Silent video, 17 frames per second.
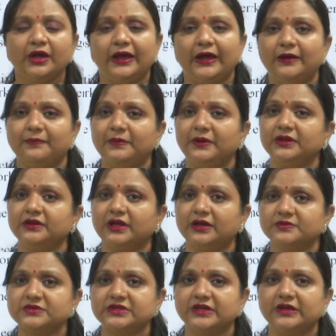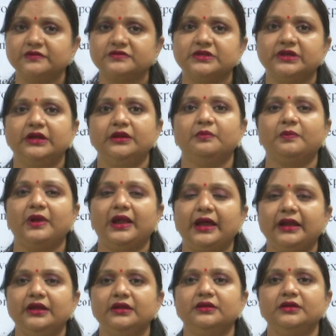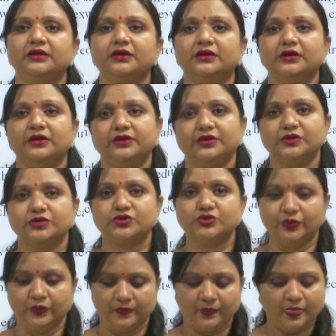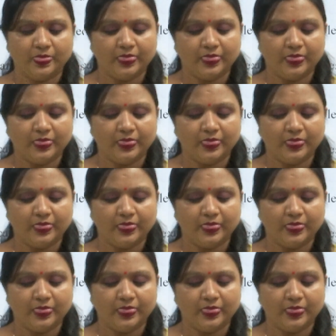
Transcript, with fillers: helping themselves in planning their career too.